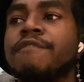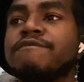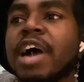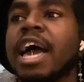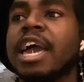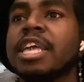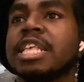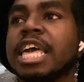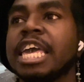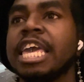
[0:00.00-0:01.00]

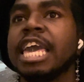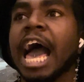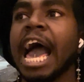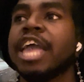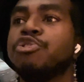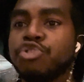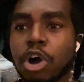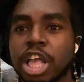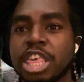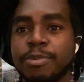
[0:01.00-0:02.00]
find a guy to
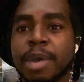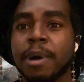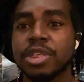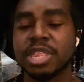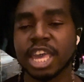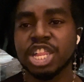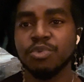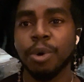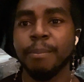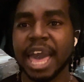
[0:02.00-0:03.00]
talk to me about
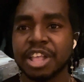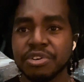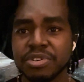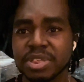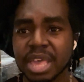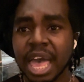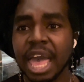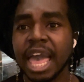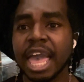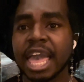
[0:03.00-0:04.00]
sexual matters,
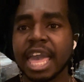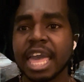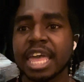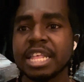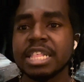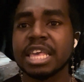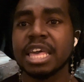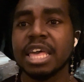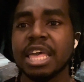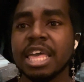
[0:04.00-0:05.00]
and
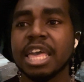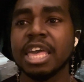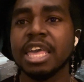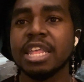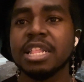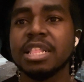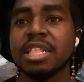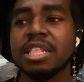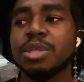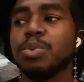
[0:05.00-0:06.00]
it
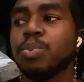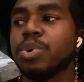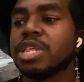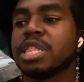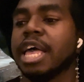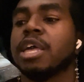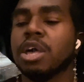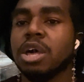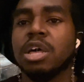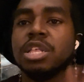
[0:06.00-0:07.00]
was like
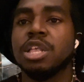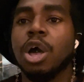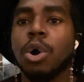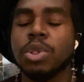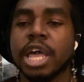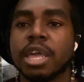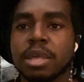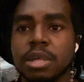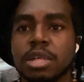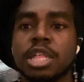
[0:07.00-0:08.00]
no, like
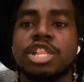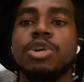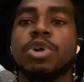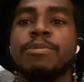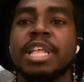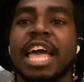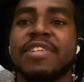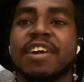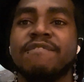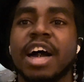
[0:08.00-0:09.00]
she wanted me to have
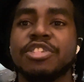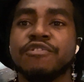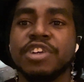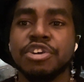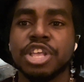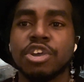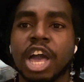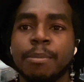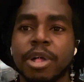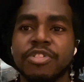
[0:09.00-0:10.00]
like a father figure to
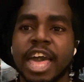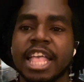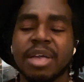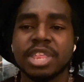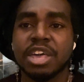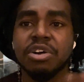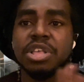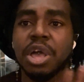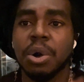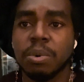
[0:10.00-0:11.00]
talk about that, and I was like,
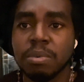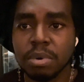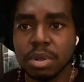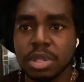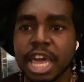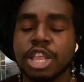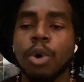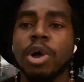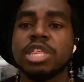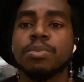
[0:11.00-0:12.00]
no. Like, I
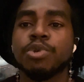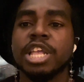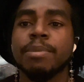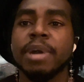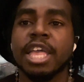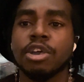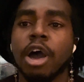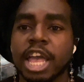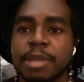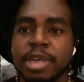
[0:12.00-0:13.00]
don't want some random man
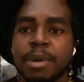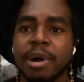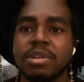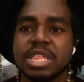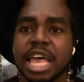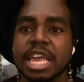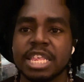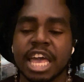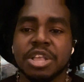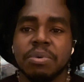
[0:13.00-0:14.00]
talking to me about sex.
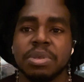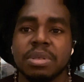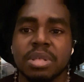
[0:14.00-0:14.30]
Like, no.